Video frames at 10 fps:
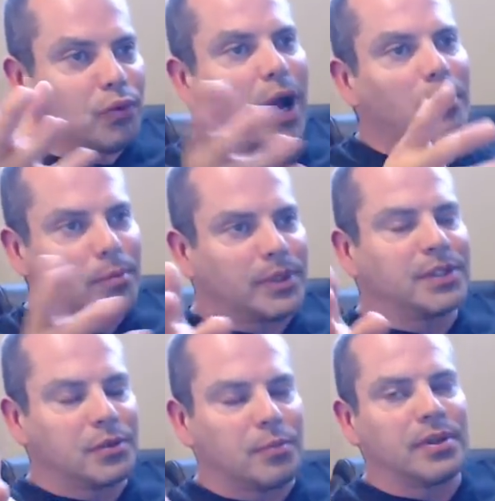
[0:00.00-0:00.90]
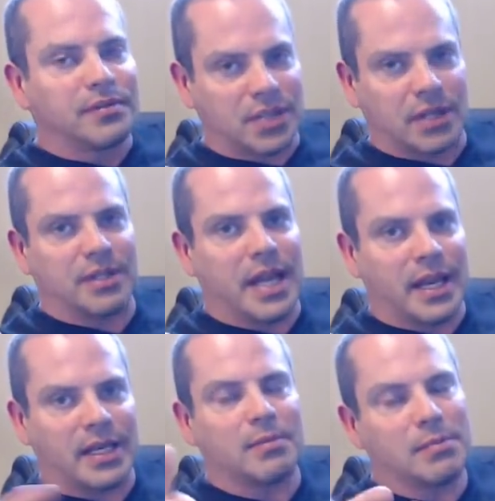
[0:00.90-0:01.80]
probably do a bit of sun
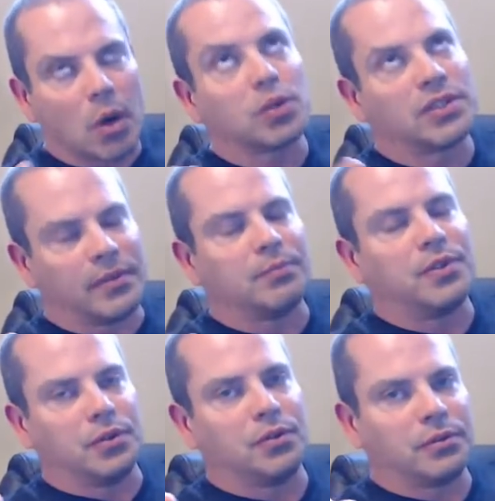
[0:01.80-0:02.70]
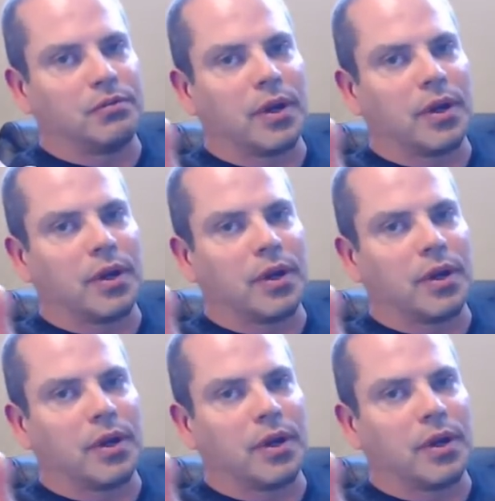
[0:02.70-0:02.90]
tanning. I mean, most of them do,